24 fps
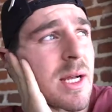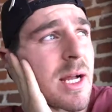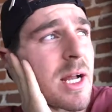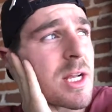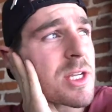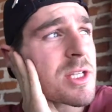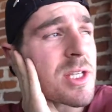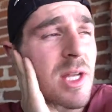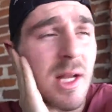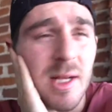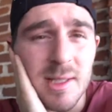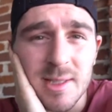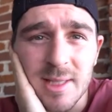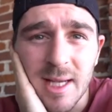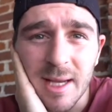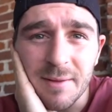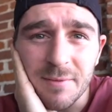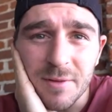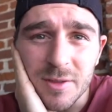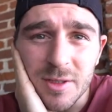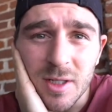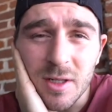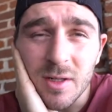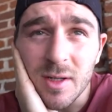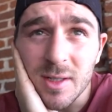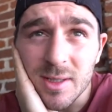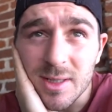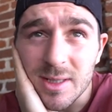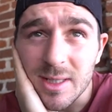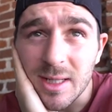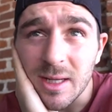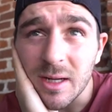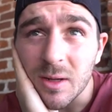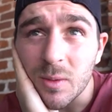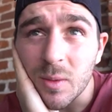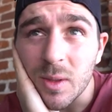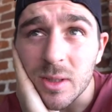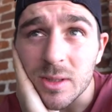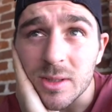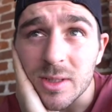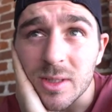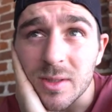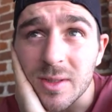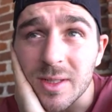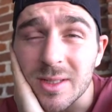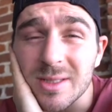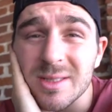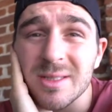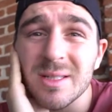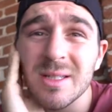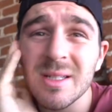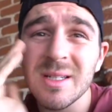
I just saw a sign for donuts and now I want donuts.